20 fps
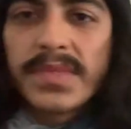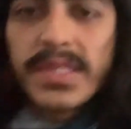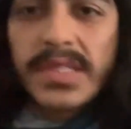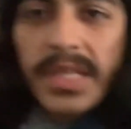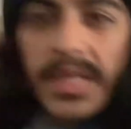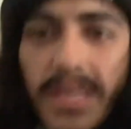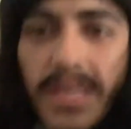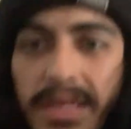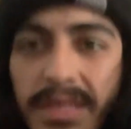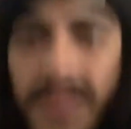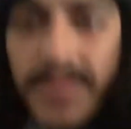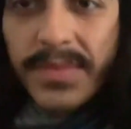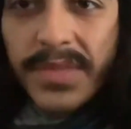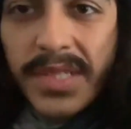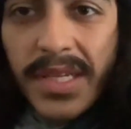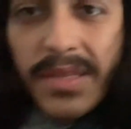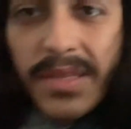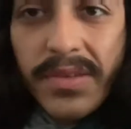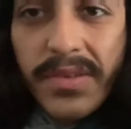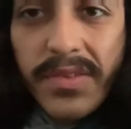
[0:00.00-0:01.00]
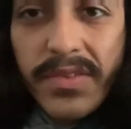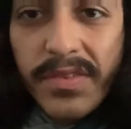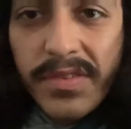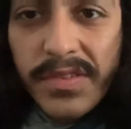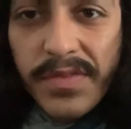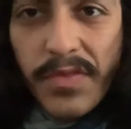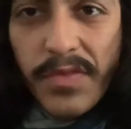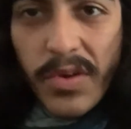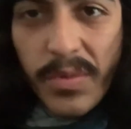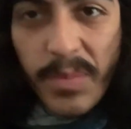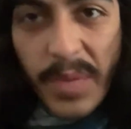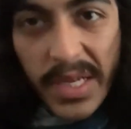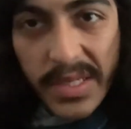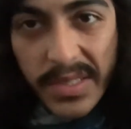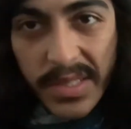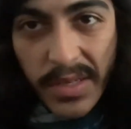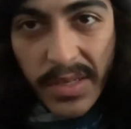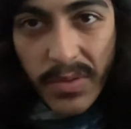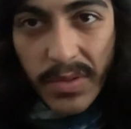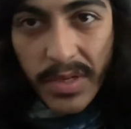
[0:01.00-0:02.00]
like I'm telling you, this format is a
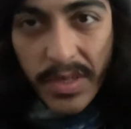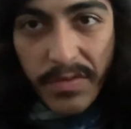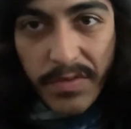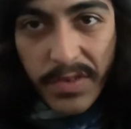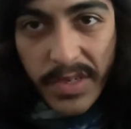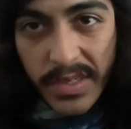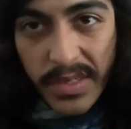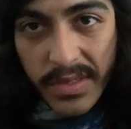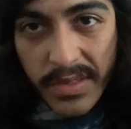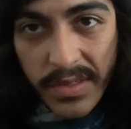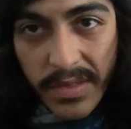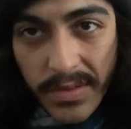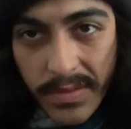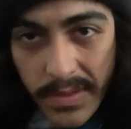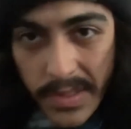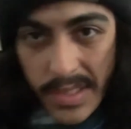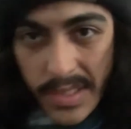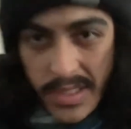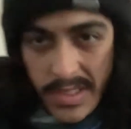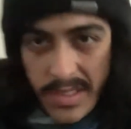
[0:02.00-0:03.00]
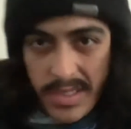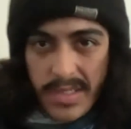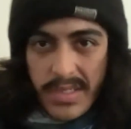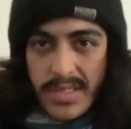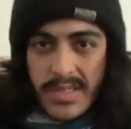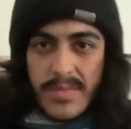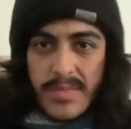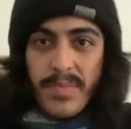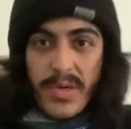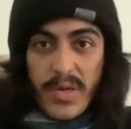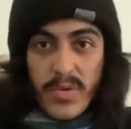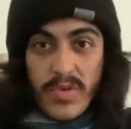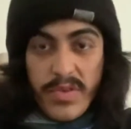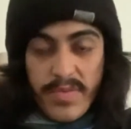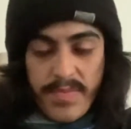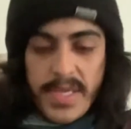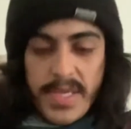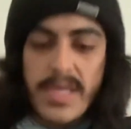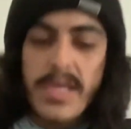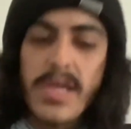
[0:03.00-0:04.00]
little different, so bear with
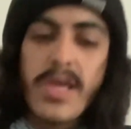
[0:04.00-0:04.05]
me.